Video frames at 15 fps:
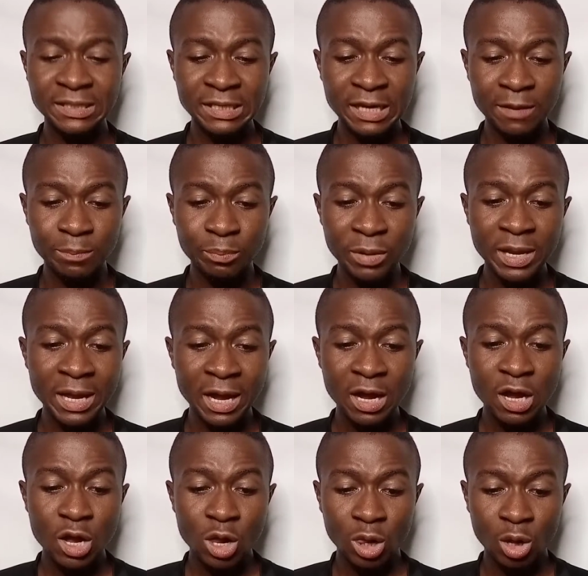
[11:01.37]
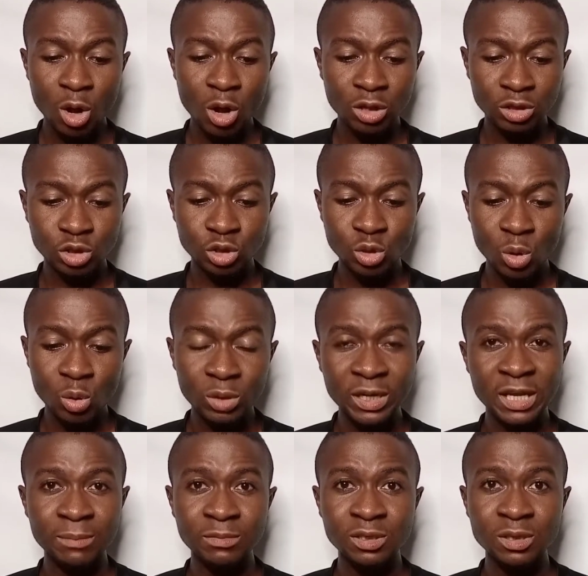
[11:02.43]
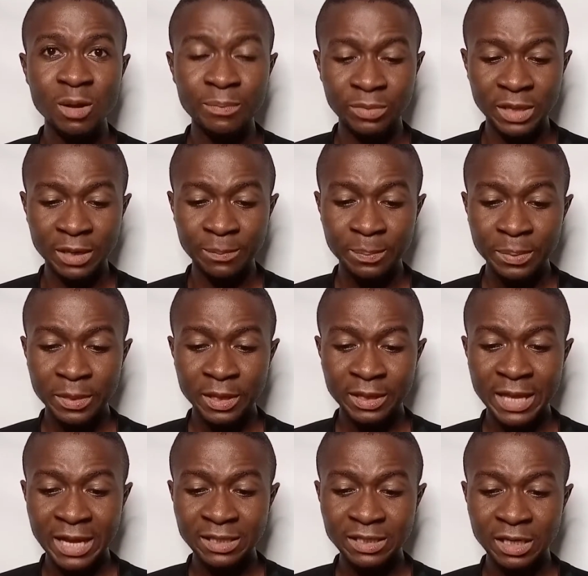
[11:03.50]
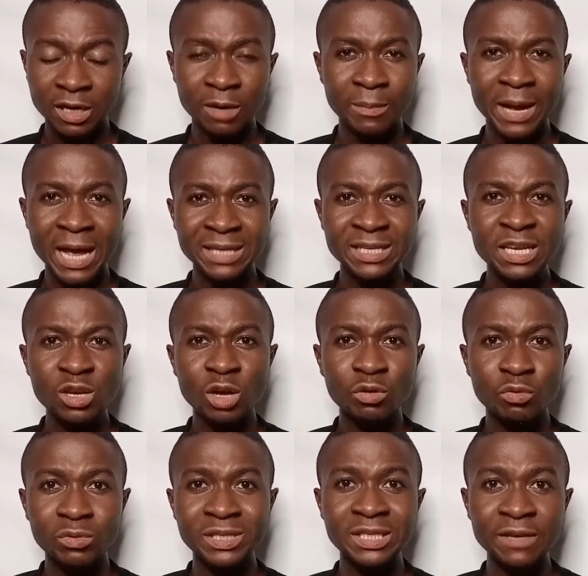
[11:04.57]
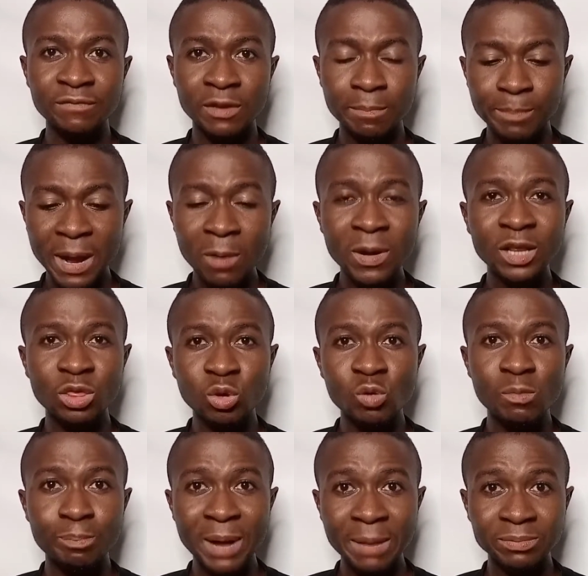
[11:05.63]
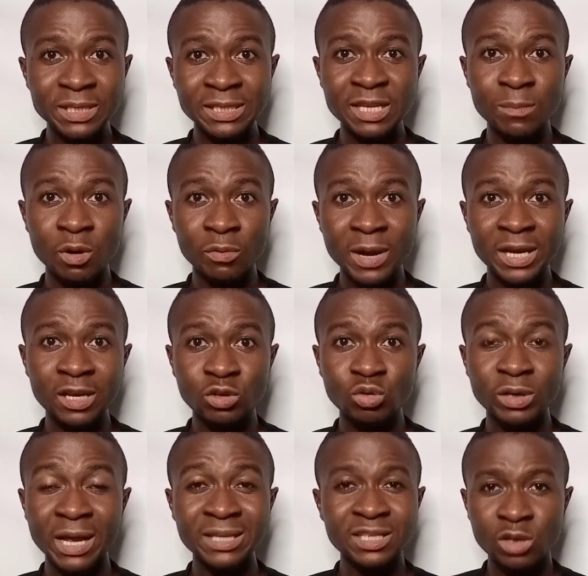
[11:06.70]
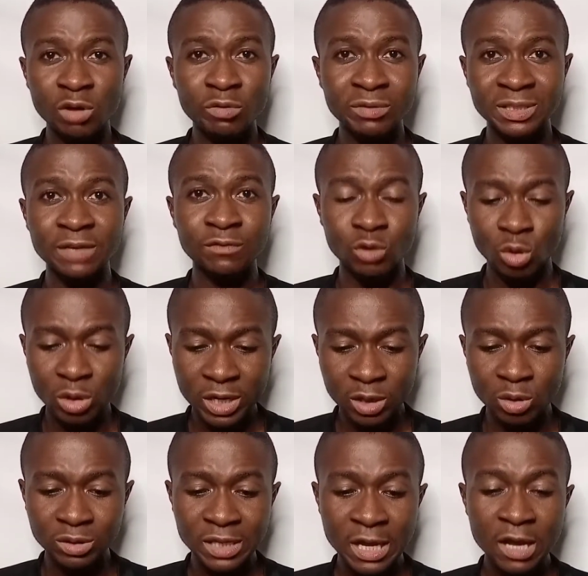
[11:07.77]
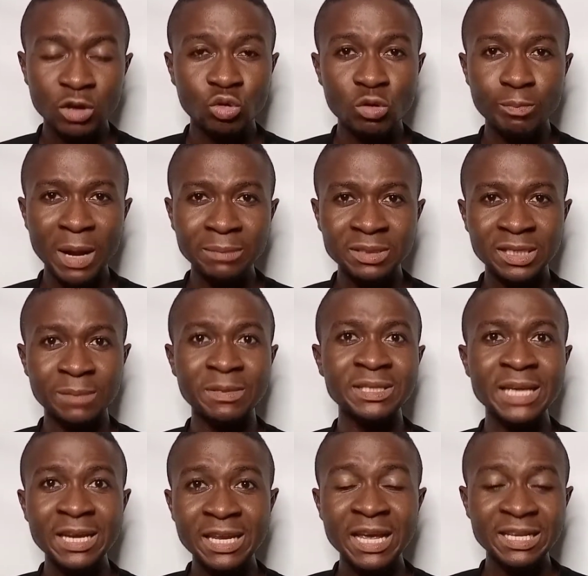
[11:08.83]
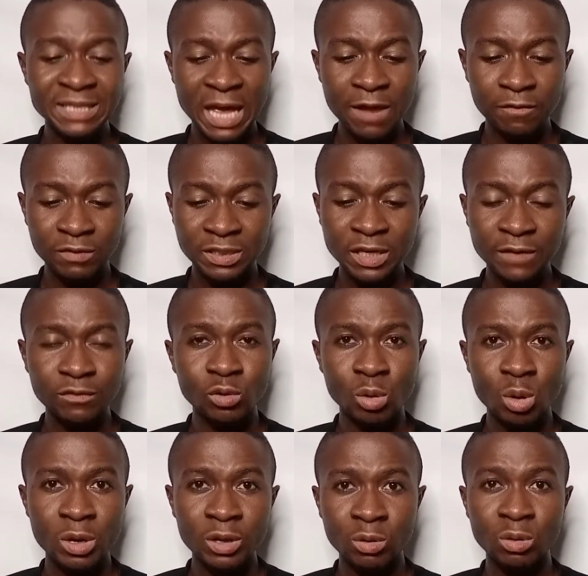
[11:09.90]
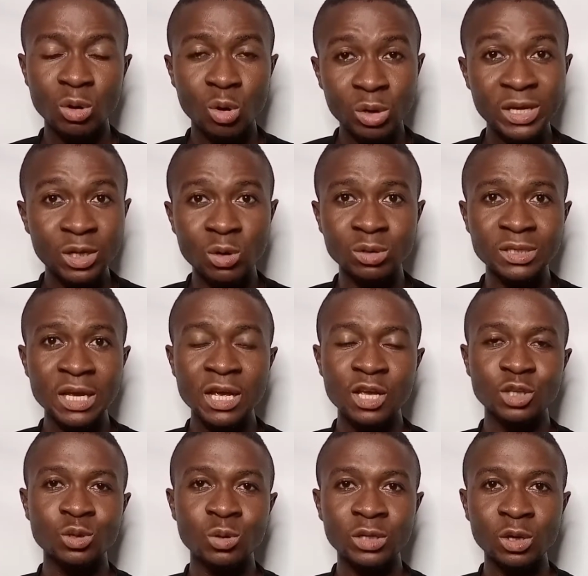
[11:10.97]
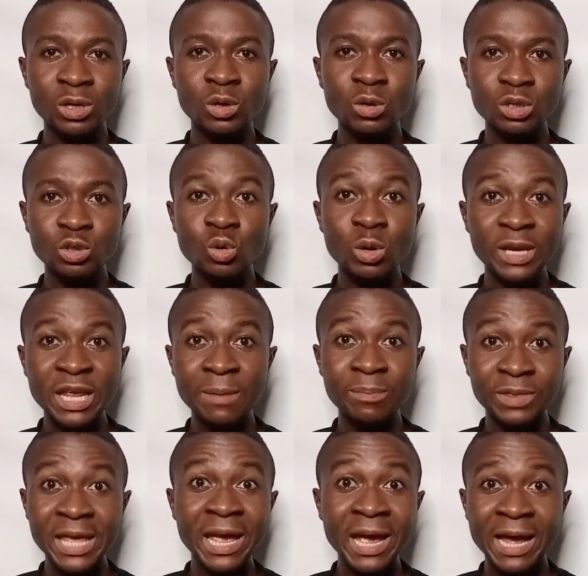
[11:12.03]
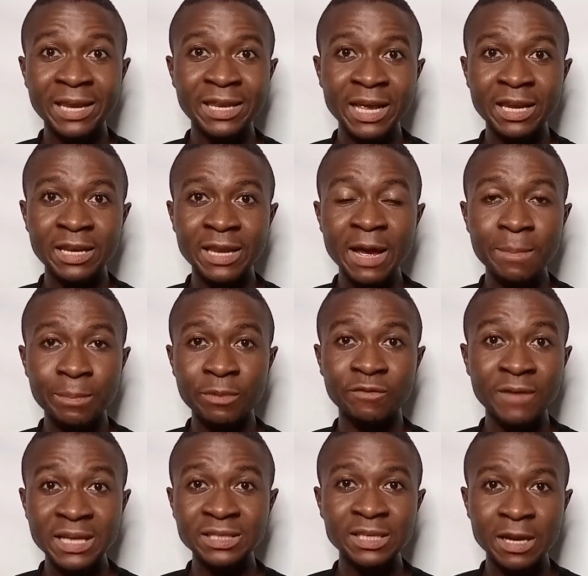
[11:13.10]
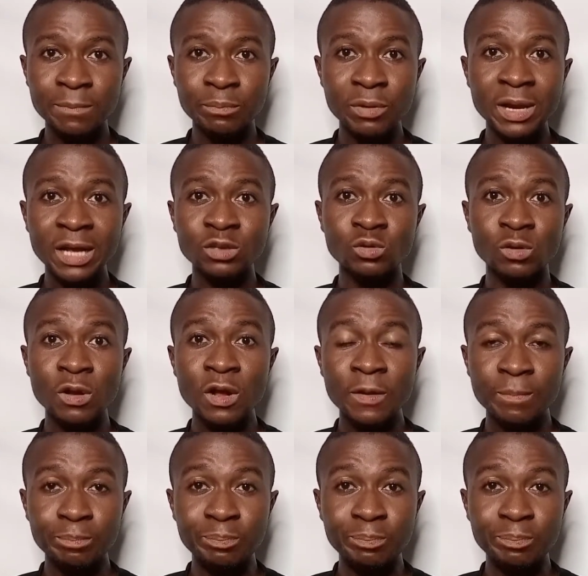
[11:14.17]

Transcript: fasting and prayer, God told him something that um, has he not received the power through baptism already? Has he not received the Holy Ghost through baptism? He said, yes, I have received the Holy, Holy Ghost. So the Holy Ghost told him there and then in that fasting and prayer to